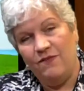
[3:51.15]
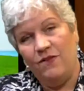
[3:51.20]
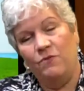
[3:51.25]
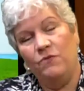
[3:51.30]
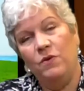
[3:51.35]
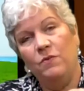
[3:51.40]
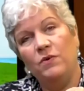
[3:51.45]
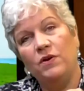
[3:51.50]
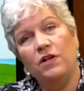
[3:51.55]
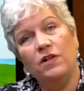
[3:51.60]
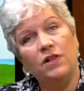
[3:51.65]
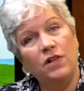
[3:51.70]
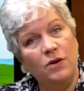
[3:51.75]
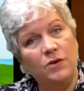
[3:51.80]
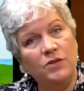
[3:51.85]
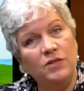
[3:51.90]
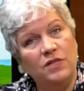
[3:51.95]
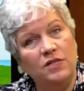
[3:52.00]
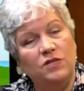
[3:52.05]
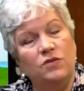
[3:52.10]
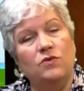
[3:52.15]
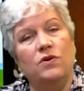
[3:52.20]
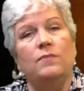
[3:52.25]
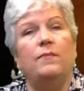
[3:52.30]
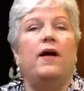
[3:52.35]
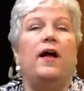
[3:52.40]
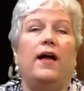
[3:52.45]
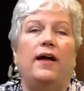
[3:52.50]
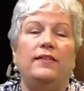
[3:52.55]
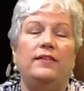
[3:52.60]
and we would close the door
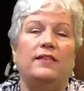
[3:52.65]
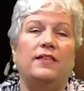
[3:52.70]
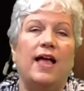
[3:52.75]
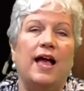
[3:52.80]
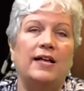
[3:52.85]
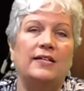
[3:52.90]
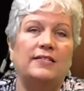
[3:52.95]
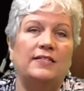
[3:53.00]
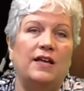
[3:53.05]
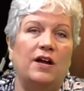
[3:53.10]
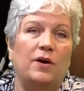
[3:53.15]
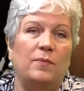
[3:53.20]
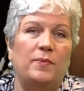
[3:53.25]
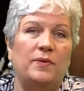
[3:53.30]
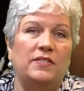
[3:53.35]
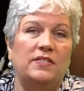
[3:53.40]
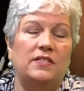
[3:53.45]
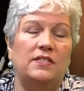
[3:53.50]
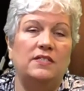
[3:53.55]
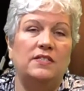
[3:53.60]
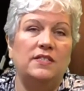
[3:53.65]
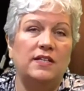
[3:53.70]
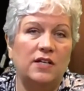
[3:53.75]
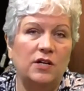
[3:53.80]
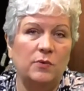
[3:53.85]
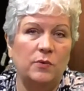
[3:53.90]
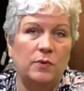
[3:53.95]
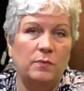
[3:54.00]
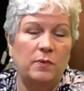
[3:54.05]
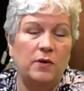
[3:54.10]
behind the last therapist and
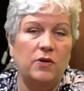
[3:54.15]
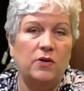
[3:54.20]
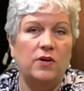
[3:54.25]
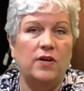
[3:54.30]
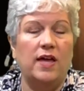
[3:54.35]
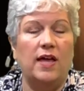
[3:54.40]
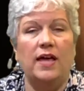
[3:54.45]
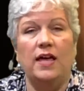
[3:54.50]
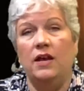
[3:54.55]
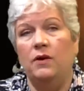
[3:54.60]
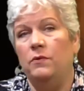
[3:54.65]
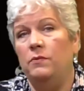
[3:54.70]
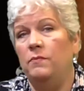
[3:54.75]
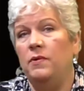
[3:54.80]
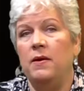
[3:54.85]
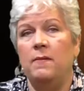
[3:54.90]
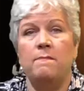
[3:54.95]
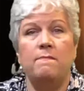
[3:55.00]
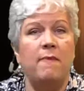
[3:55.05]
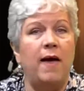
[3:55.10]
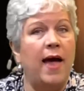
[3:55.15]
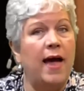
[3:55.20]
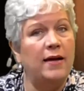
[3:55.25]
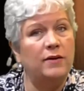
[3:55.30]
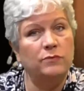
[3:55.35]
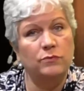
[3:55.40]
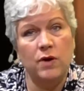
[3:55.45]
dinner would be cooking and it would be a mad